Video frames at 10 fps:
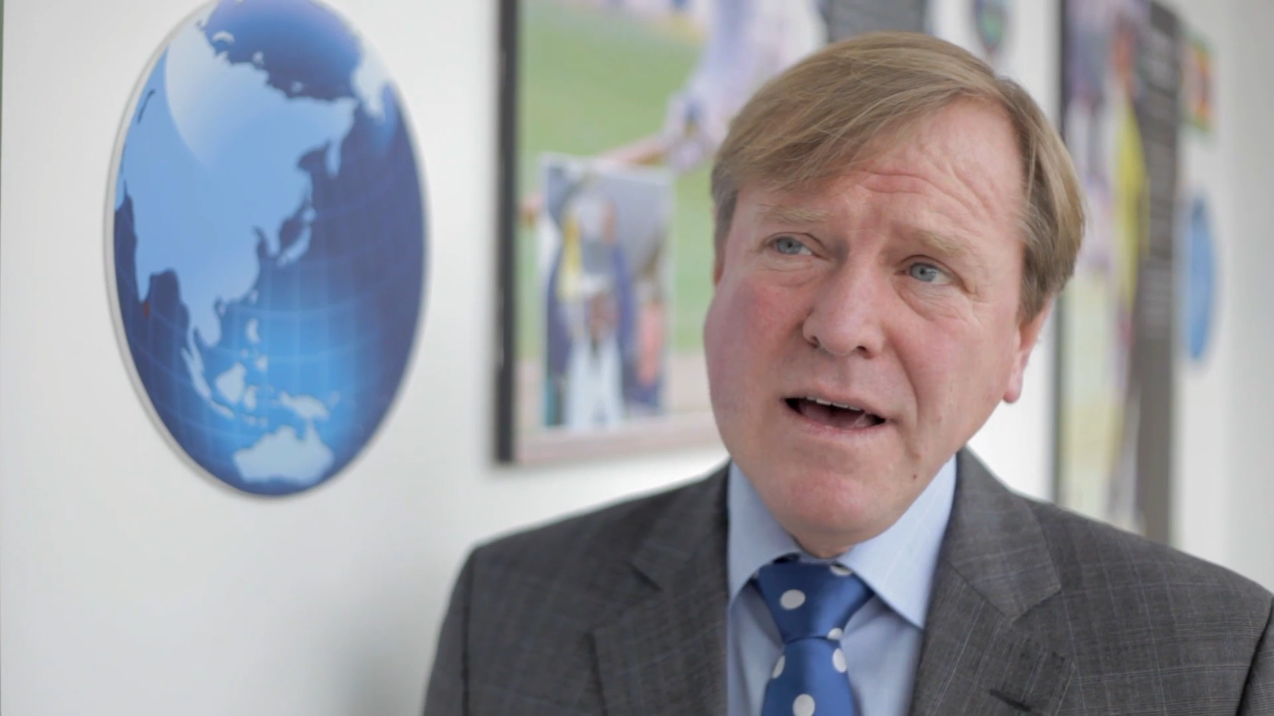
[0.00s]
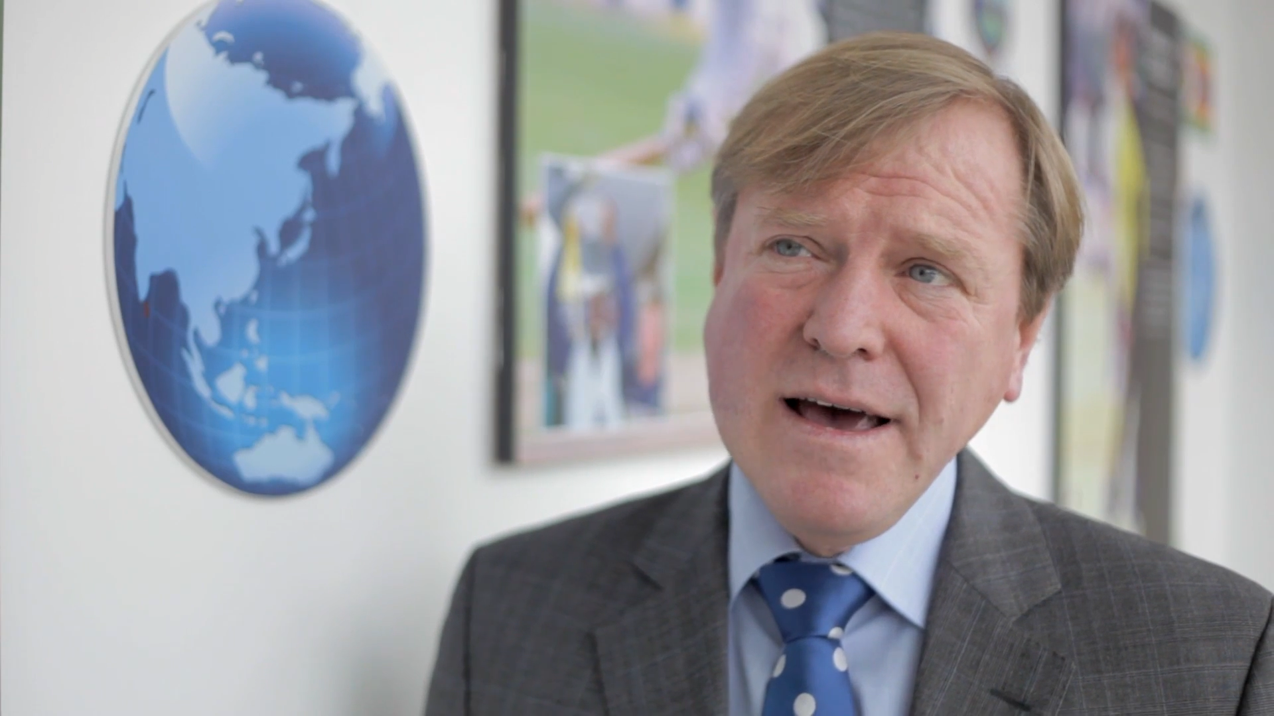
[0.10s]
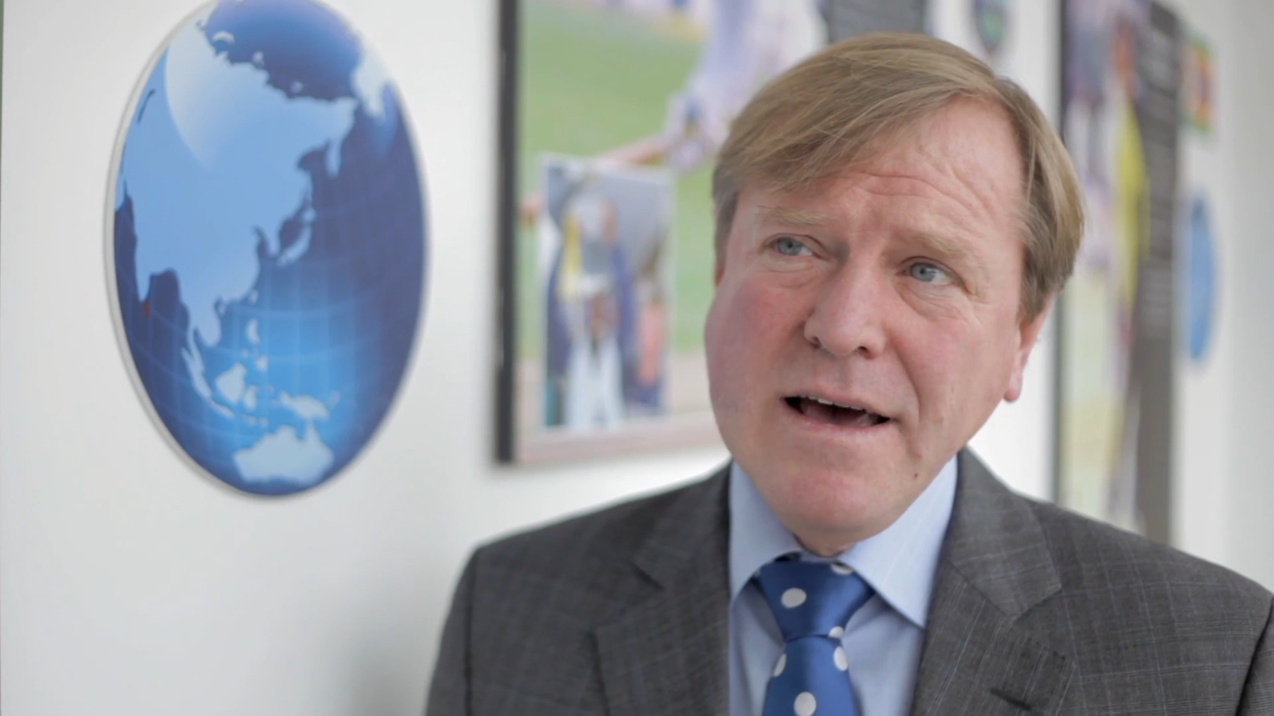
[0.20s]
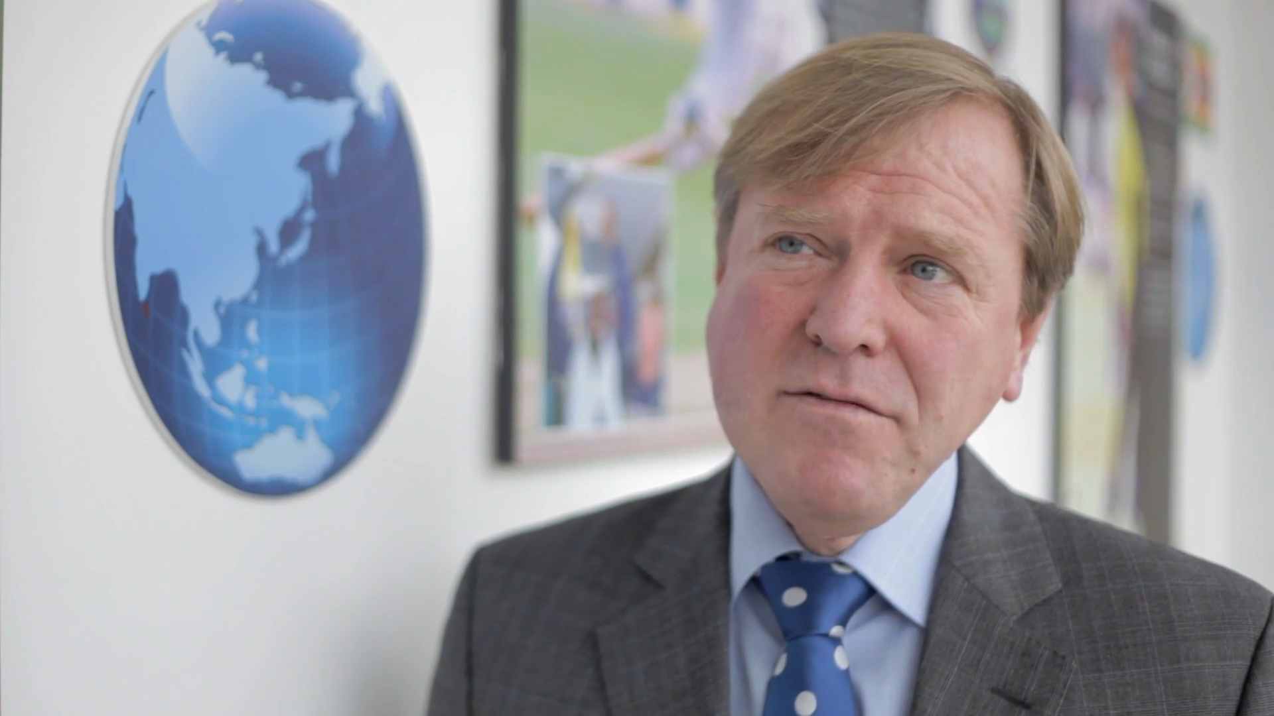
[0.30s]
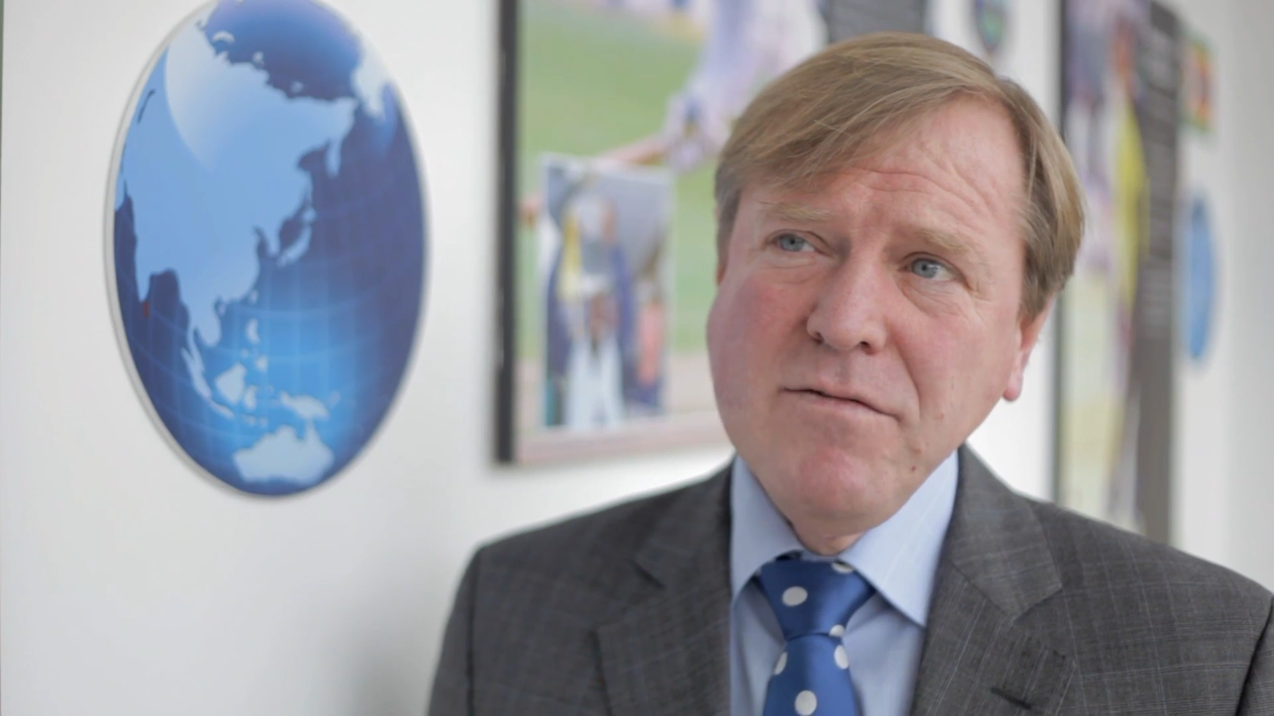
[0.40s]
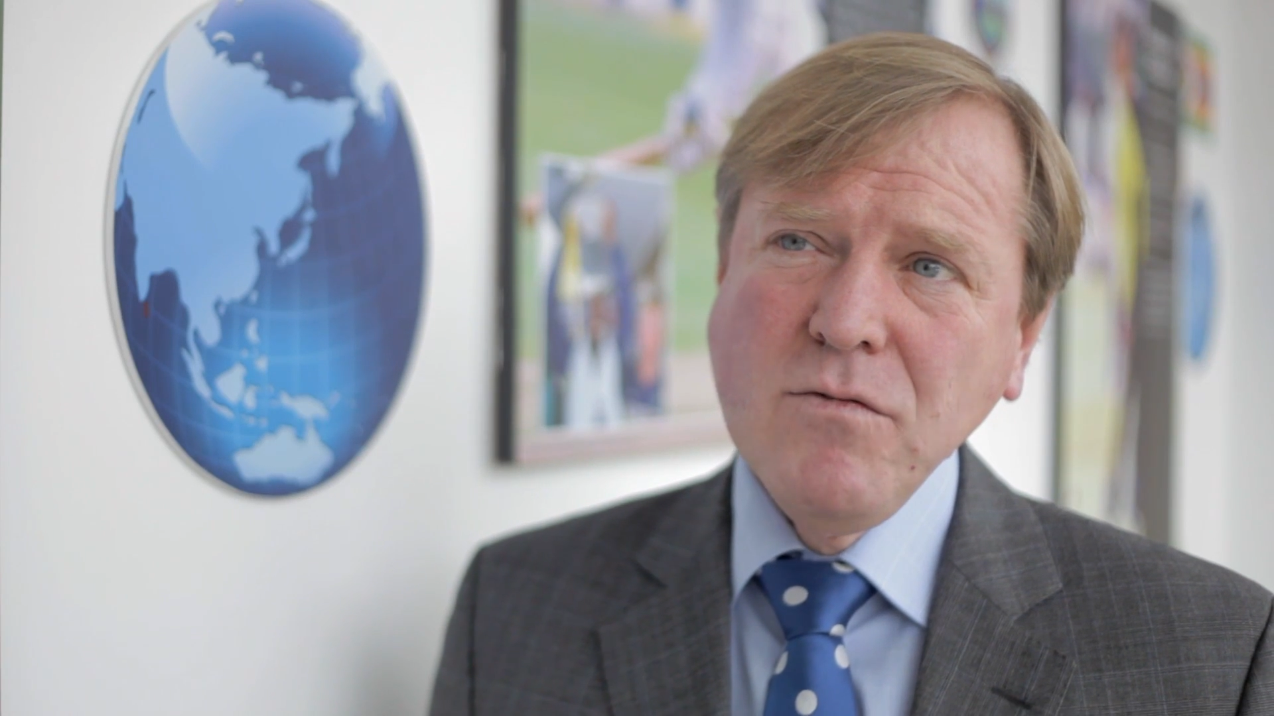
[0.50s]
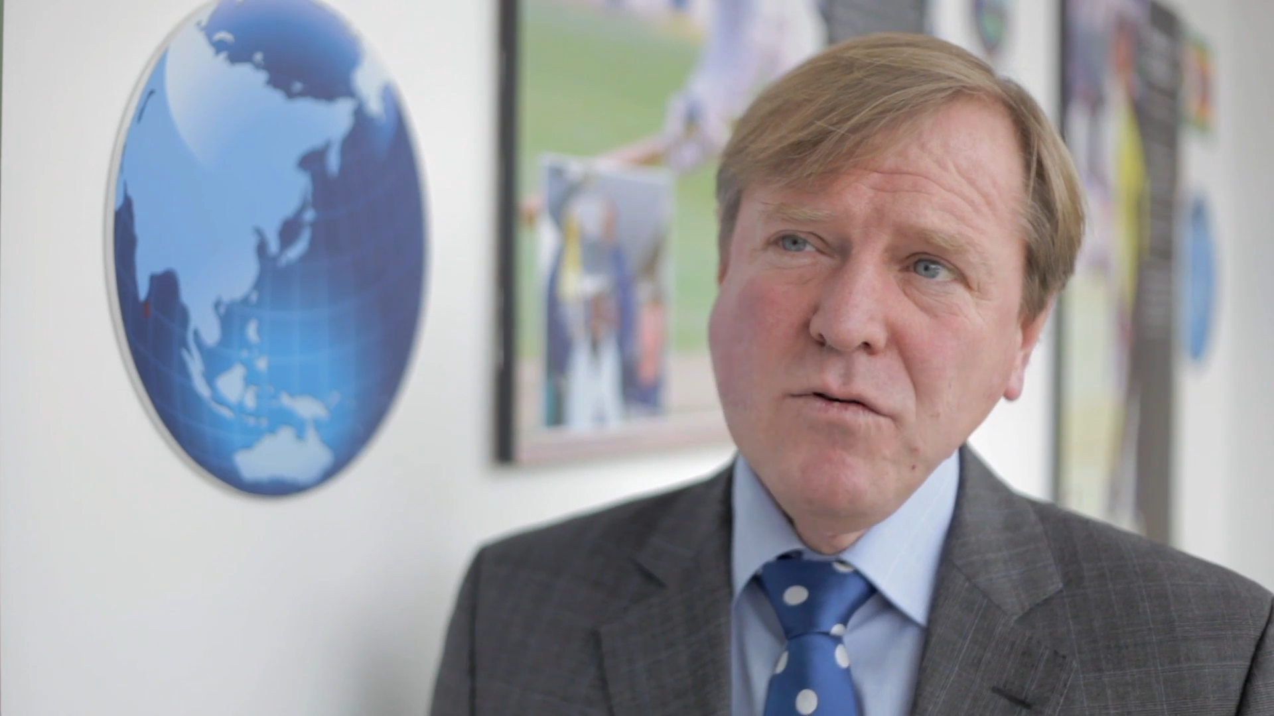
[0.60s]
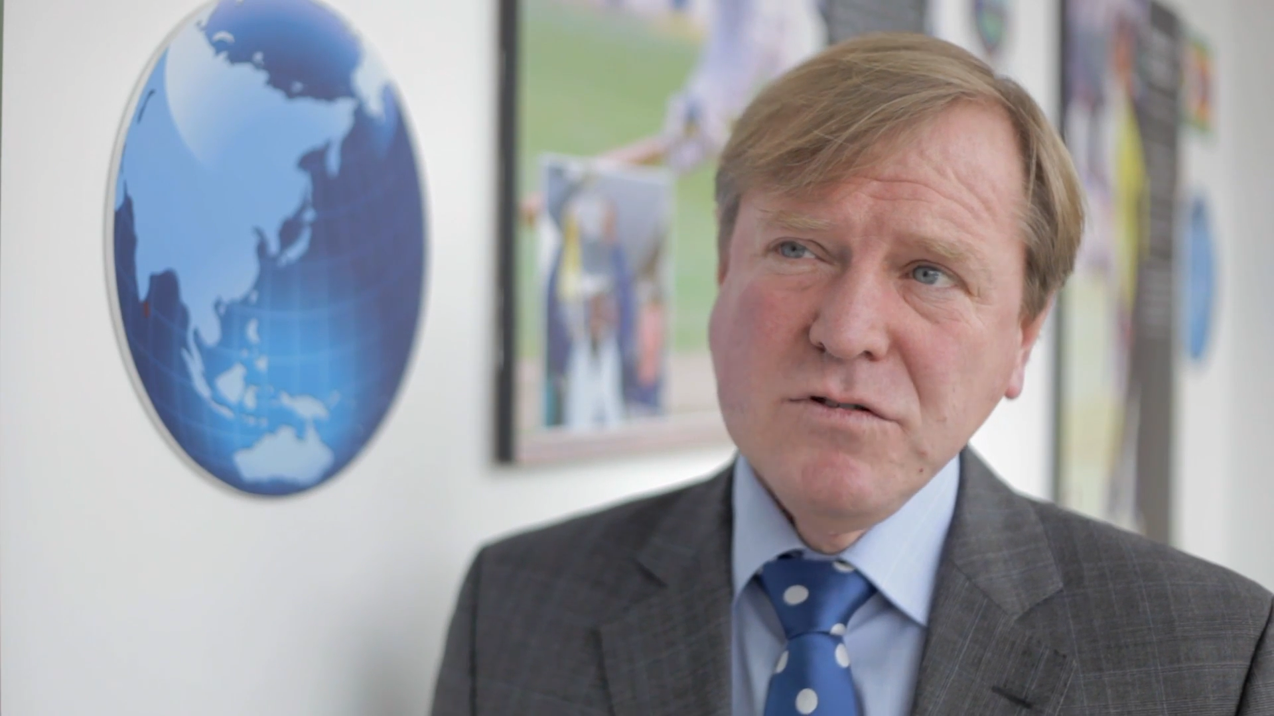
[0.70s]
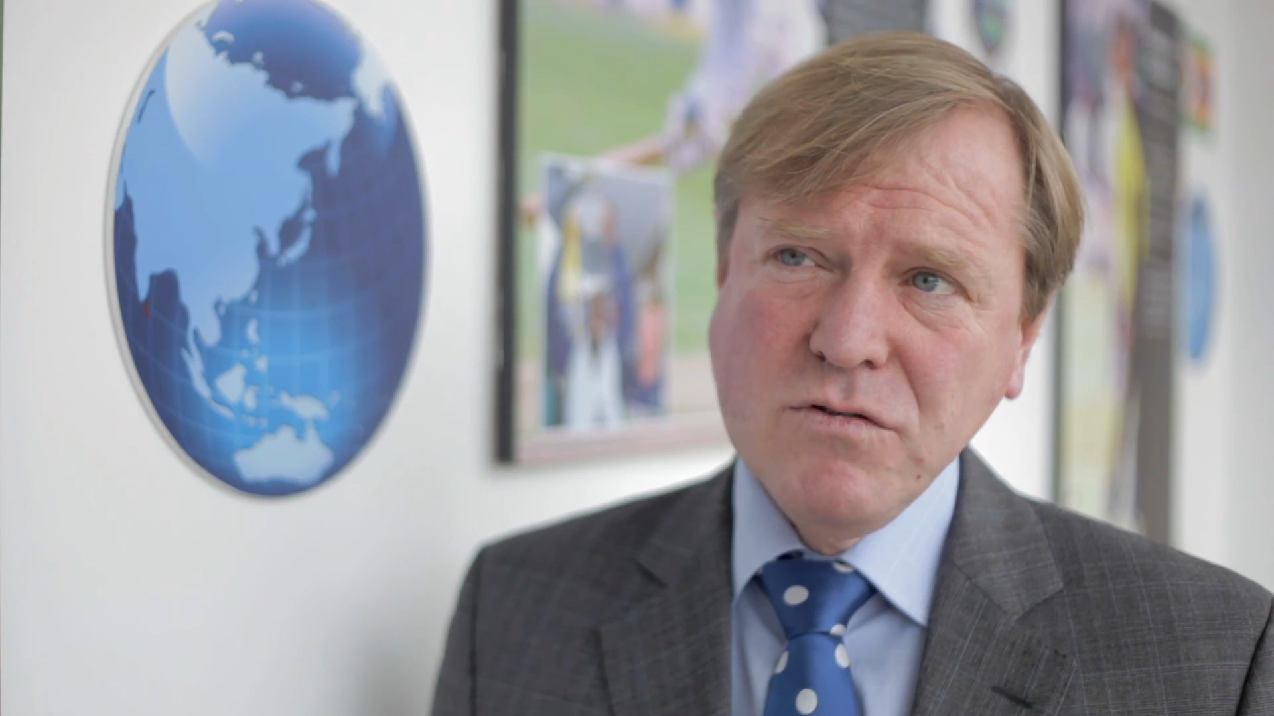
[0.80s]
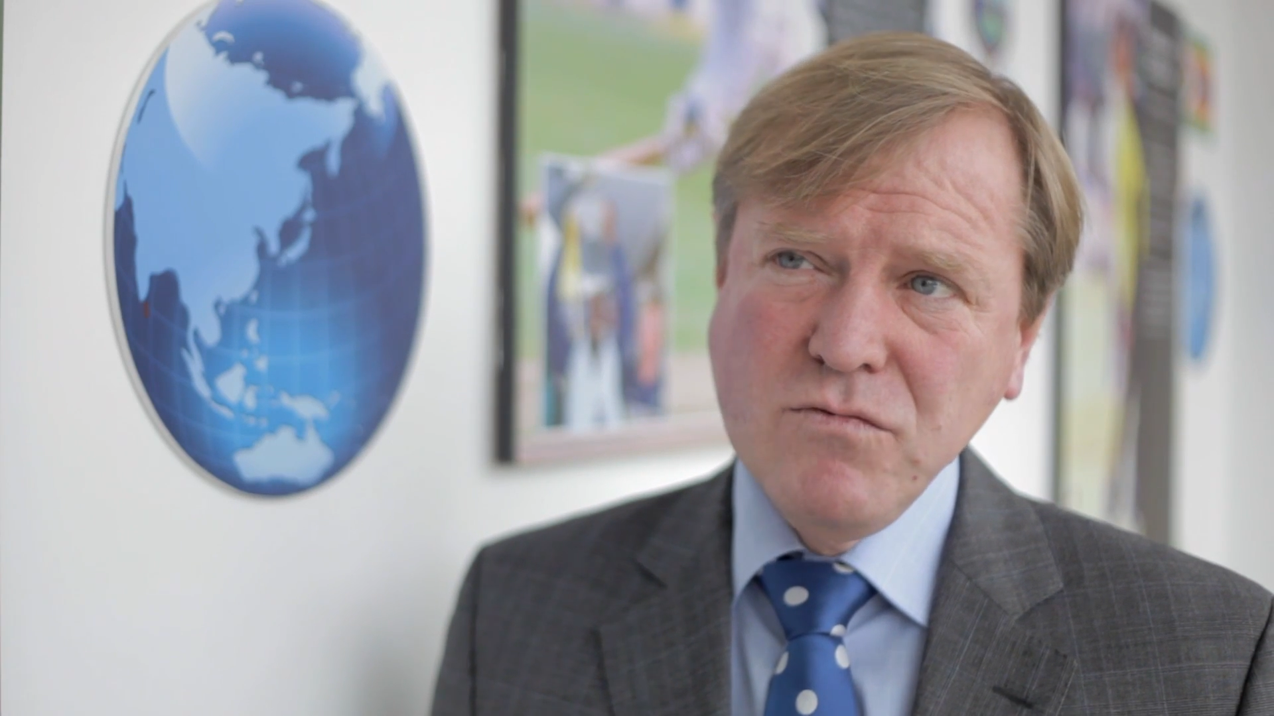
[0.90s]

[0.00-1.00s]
had forged